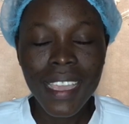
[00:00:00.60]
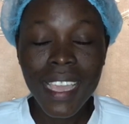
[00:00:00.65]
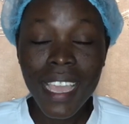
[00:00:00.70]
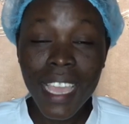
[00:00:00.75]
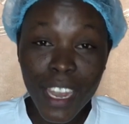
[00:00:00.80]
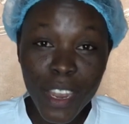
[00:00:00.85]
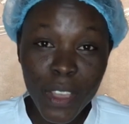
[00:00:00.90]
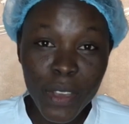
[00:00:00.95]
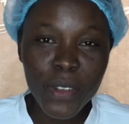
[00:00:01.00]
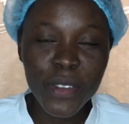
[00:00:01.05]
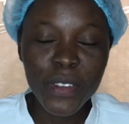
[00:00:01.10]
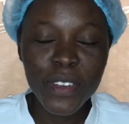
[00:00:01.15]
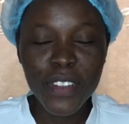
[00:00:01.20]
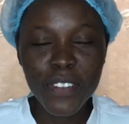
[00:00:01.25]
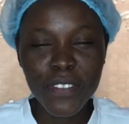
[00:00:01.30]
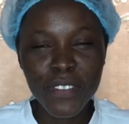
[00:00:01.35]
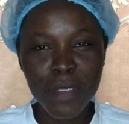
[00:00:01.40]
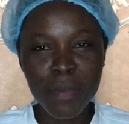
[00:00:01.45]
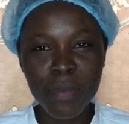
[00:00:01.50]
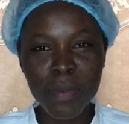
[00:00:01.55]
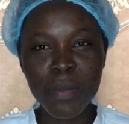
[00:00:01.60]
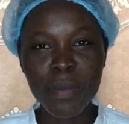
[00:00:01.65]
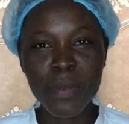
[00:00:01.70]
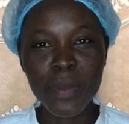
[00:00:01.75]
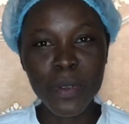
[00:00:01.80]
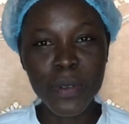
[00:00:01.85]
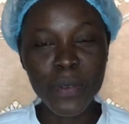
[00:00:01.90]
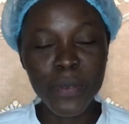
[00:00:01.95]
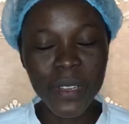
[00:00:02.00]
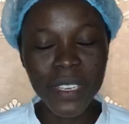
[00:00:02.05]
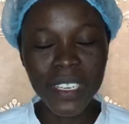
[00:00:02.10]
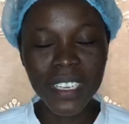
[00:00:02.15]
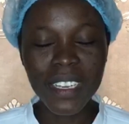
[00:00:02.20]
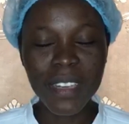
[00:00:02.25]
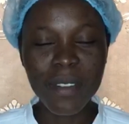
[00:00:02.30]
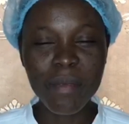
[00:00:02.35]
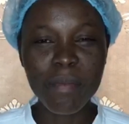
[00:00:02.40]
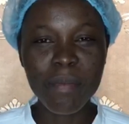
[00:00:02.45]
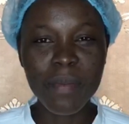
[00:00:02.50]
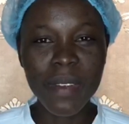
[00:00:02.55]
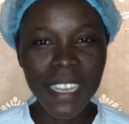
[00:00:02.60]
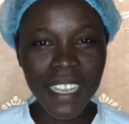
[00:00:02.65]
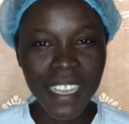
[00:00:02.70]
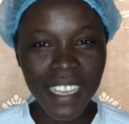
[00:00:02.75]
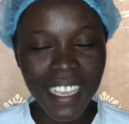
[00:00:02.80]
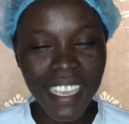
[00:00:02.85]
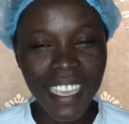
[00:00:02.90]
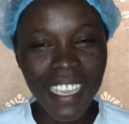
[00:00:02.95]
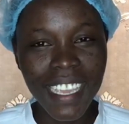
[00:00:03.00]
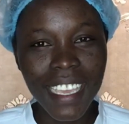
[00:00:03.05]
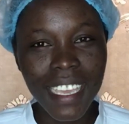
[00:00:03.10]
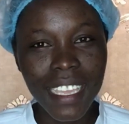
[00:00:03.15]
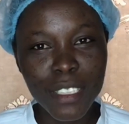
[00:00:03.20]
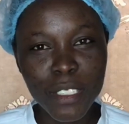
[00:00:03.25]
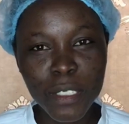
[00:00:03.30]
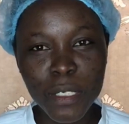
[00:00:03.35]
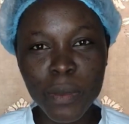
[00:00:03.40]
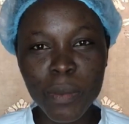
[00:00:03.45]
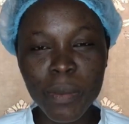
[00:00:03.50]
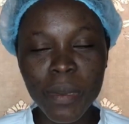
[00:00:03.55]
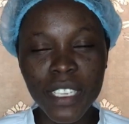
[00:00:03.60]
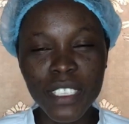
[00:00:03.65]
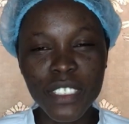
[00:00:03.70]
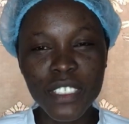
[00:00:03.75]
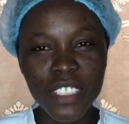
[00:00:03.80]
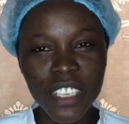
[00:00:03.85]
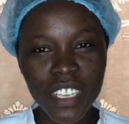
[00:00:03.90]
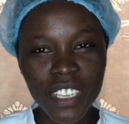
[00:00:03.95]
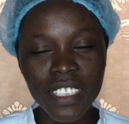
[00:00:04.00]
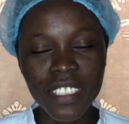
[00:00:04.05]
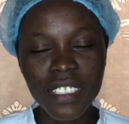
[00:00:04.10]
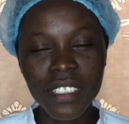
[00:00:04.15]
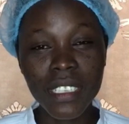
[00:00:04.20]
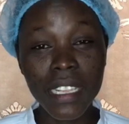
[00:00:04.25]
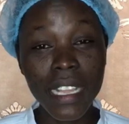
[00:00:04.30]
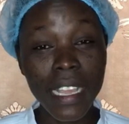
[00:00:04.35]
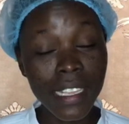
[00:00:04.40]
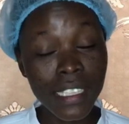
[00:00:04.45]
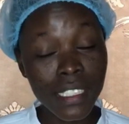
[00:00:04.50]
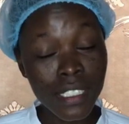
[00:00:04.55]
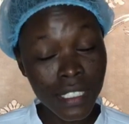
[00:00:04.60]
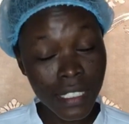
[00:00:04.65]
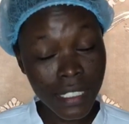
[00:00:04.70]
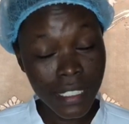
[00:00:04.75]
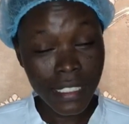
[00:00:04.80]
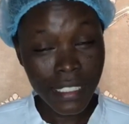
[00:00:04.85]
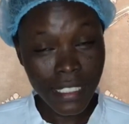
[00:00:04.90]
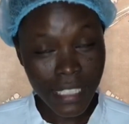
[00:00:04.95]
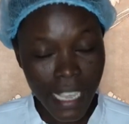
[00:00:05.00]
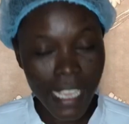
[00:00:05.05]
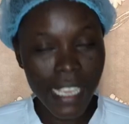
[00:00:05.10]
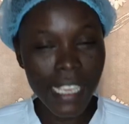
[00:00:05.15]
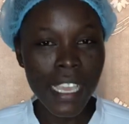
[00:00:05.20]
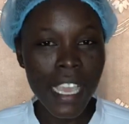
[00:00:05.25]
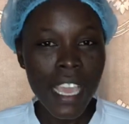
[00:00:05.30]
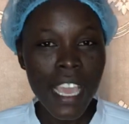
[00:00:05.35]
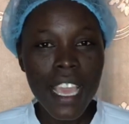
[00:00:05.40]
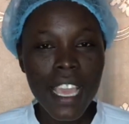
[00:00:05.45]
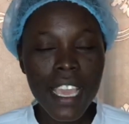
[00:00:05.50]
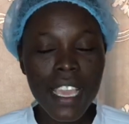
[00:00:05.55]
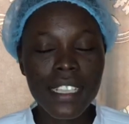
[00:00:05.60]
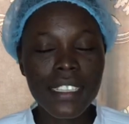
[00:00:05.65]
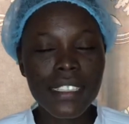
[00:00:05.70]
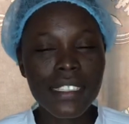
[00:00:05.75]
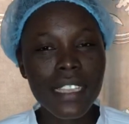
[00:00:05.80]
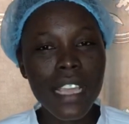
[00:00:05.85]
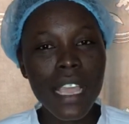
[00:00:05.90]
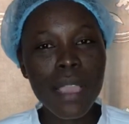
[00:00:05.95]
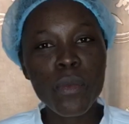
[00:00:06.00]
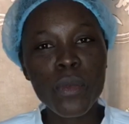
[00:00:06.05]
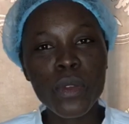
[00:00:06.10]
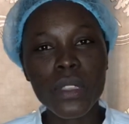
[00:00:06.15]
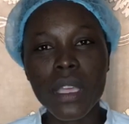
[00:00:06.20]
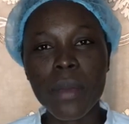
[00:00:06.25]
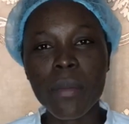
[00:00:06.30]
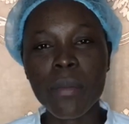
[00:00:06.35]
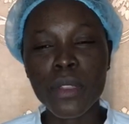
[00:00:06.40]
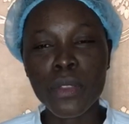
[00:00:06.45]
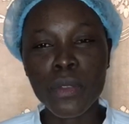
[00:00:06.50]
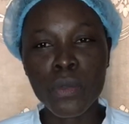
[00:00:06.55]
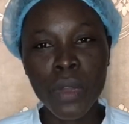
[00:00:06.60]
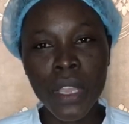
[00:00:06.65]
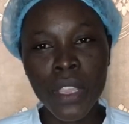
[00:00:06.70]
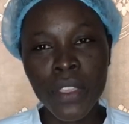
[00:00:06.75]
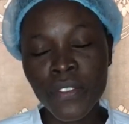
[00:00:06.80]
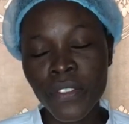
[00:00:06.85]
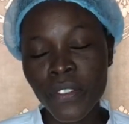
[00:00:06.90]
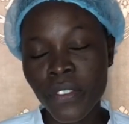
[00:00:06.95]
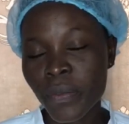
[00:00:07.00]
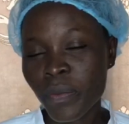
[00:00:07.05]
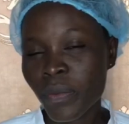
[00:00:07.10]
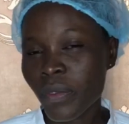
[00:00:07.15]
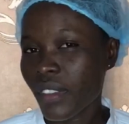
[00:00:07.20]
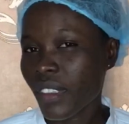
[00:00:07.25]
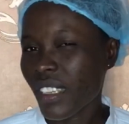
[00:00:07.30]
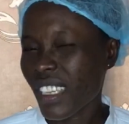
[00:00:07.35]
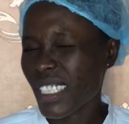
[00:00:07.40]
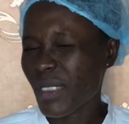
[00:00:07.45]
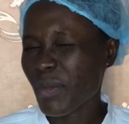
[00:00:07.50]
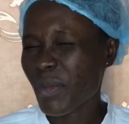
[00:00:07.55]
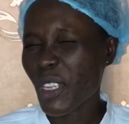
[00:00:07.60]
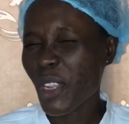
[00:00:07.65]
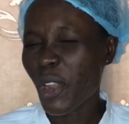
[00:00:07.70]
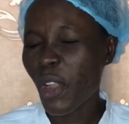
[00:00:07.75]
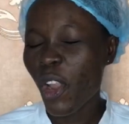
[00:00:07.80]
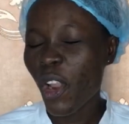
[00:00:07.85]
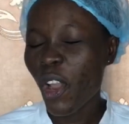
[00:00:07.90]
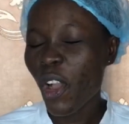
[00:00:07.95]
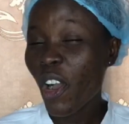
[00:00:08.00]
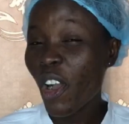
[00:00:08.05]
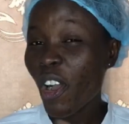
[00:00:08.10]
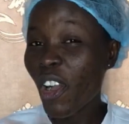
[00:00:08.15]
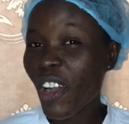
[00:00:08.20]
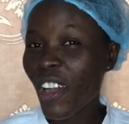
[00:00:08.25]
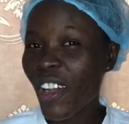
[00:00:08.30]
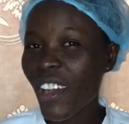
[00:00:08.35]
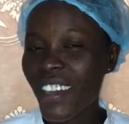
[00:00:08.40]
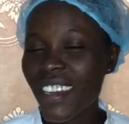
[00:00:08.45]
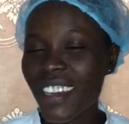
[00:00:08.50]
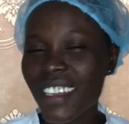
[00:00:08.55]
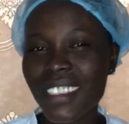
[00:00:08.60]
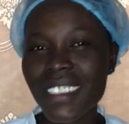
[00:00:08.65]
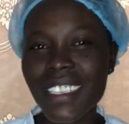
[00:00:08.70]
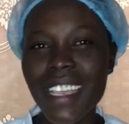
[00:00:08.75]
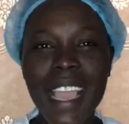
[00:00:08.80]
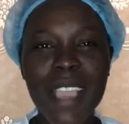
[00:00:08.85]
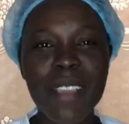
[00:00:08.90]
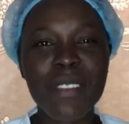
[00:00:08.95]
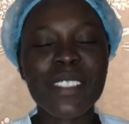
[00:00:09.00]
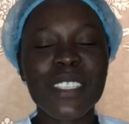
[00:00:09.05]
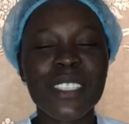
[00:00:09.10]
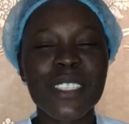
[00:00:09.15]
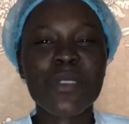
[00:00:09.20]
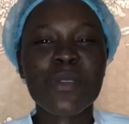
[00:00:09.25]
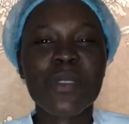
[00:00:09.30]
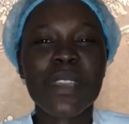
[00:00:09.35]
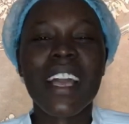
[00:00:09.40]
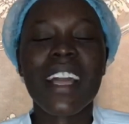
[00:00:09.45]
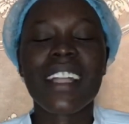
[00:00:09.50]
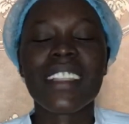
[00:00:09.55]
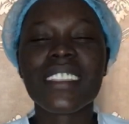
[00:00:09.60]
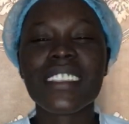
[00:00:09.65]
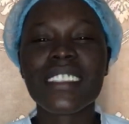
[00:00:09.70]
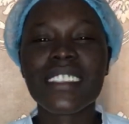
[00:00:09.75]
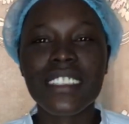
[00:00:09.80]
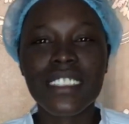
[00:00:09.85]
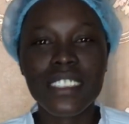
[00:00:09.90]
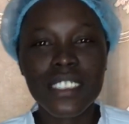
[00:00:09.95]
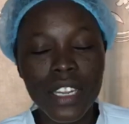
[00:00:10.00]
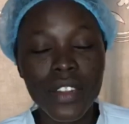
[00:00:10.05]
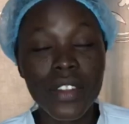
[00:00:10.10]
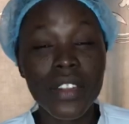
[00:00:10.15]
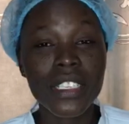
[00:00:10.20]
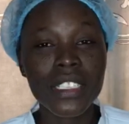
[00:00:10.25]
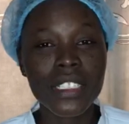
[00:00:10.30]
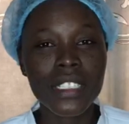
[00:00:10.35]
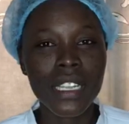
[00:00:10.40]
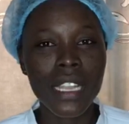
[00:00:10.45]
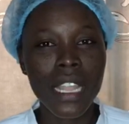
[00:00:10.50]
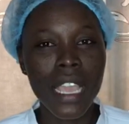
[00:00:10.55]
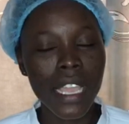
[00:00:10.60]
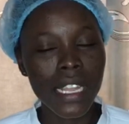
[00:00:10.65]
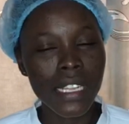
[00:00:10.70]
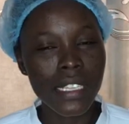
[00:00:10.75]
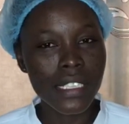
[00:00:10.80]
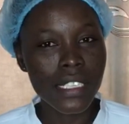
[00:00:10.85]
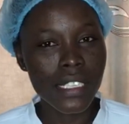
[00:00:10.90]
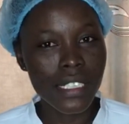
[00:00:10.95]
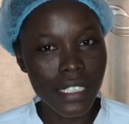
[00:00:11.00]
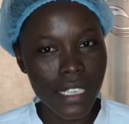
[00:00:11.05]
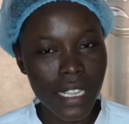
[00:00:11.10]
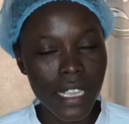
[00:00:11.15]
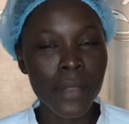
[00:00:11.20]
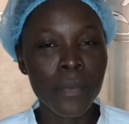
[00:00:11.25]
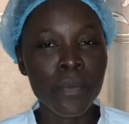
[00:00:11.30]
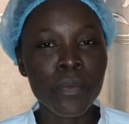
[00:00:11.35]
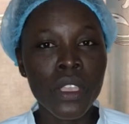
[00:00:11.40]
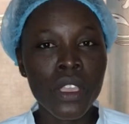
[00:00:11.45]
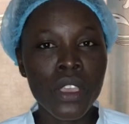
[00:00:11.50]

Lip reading: Hello lovely people, welcome back again to my channel, and today it's time with the midwife. It's been a long time since we had this interaction, and today